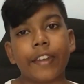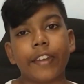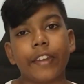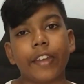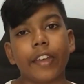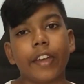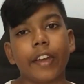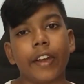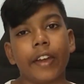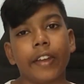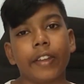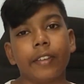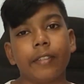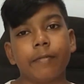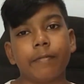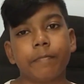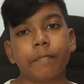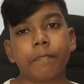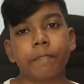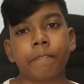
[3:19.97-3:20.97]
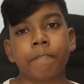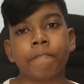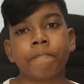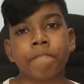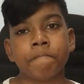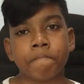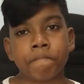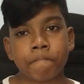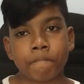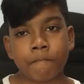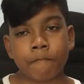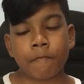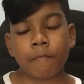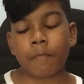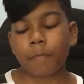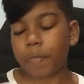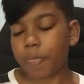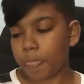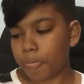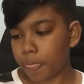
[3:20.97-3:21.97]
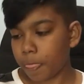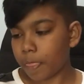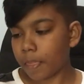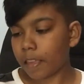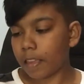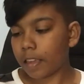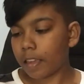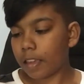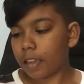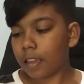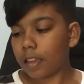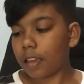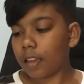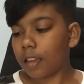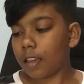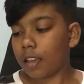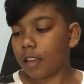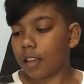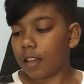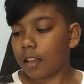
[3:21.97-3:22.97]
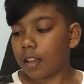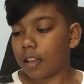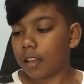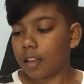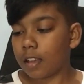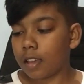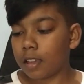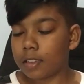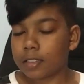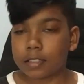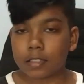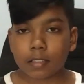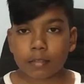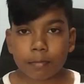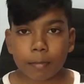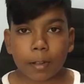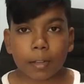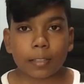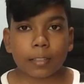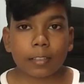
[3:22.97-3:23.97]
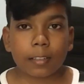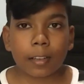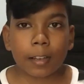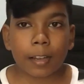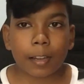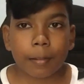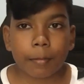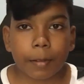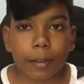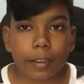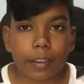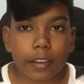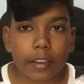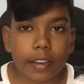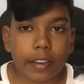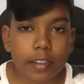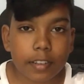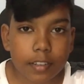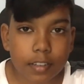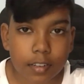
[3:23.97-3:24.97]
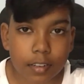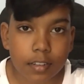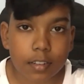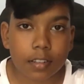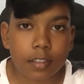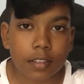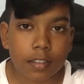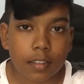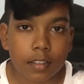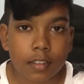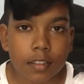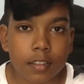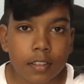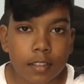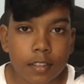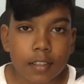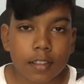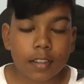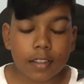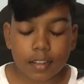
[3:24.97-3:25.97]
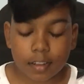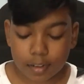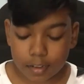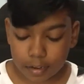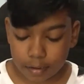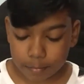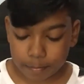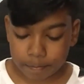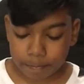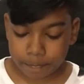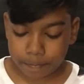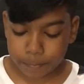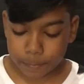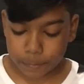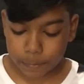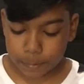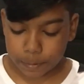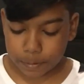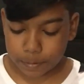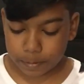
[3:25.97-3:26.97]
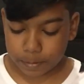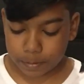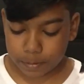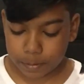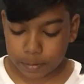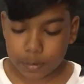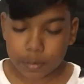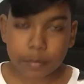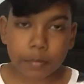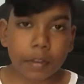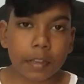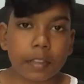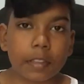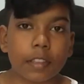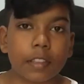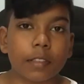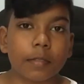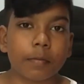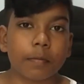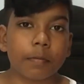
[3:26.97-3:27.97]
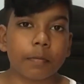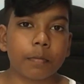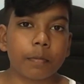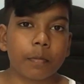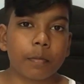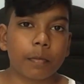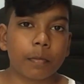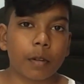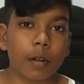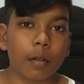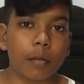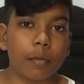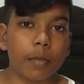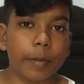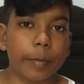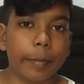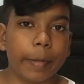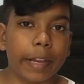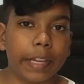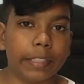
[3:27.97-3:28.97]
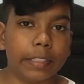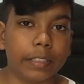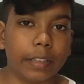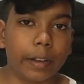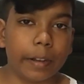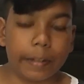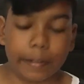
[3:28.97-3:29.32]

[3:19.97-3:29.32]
I did. It's about time I did it. And this probably might